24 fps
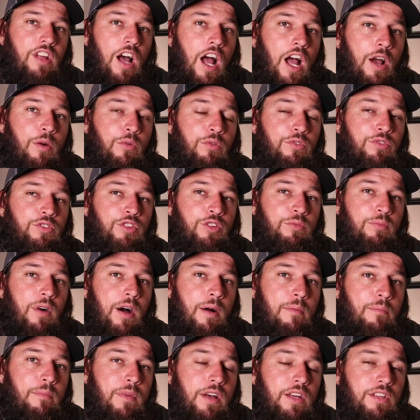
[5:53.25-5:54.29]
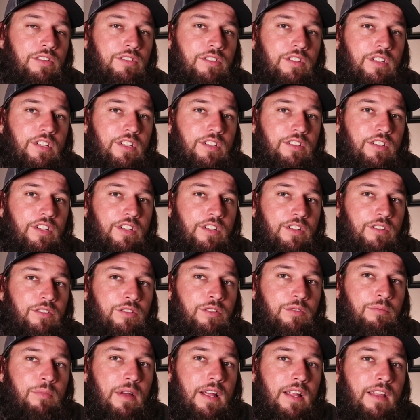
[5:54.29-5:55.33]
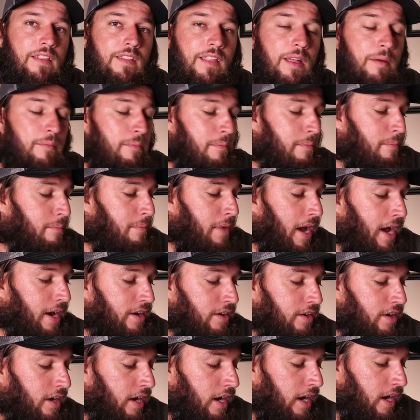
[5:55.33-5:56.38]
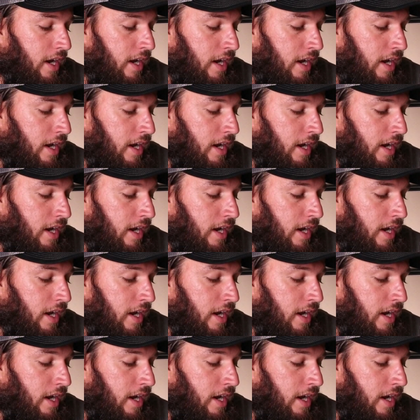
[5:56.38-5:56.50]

I will do my best to continue to make them better